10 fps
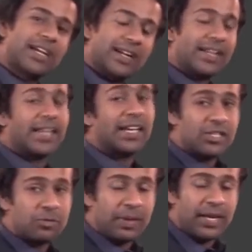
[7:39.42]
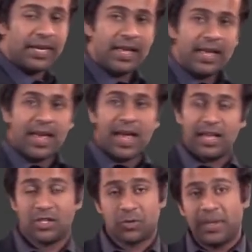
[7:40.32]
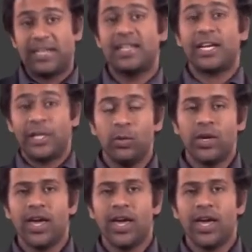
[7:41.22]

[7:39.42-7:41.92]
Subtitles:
the critical speed, and the speed that you